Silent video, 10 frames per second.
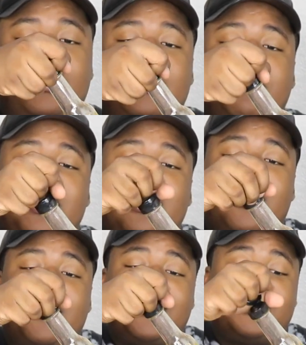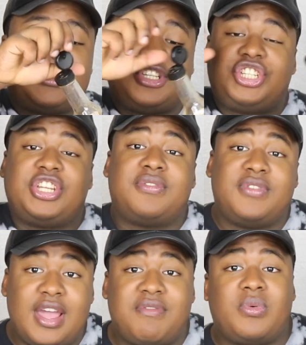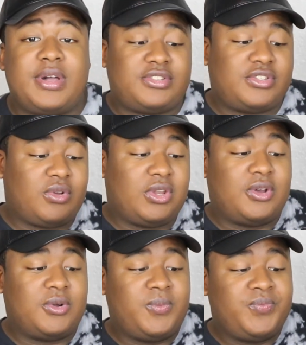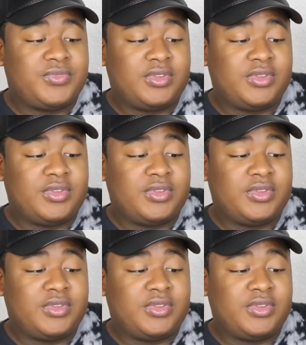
The Migos should have never went solo.